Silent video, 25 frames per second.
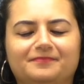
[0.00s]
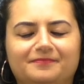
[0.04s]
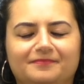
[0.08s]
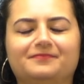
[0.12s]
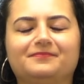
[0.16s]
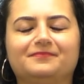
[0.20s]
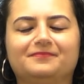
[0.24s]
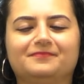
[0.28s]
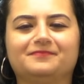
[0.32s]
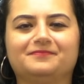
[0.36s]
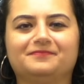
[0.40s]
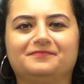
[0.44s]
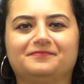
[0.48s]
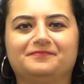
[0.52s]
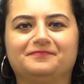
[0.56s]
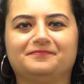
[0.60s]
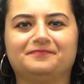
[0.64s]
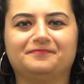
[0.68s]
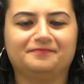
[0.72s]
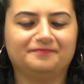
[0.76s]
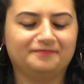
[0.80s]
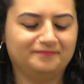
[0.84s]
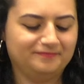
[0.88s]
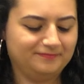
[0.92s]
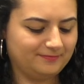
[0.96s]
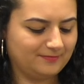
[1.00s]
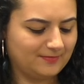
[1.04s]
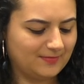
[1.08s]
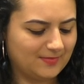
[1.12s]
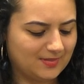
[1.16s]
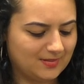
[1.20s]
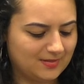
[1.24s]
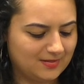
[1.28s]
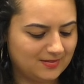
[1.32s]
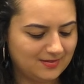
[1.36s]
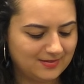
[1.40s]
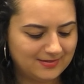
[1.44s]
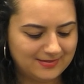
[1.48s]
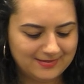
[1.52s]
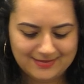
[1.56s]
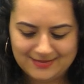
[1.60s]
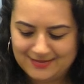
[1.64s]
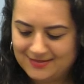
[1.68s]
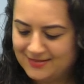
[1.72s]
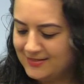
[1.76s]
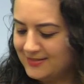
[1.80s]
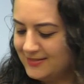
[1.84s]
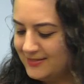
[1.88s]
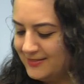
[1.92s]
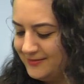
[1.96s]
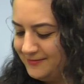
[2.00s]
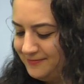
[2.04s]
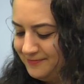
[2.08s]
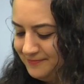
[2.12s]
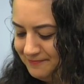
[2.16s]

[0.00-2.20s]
No one is speaking in this clip.